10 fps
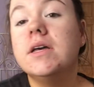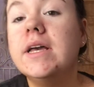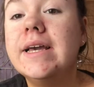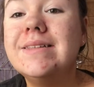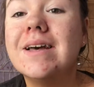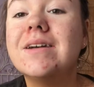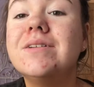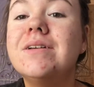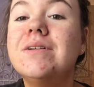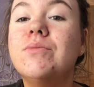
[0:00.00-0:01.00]
It's
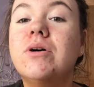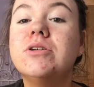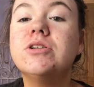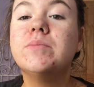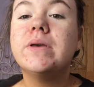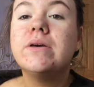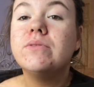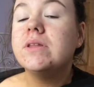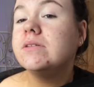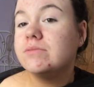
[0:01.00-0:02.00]
actually washing me out
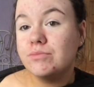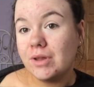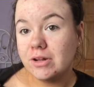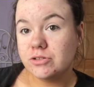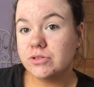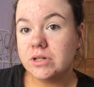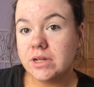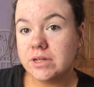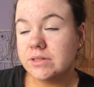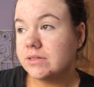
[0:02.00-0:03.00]
this natural
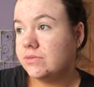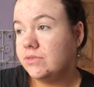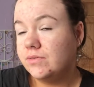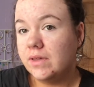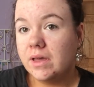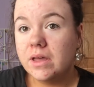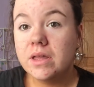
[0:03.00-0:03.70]
light, some of that.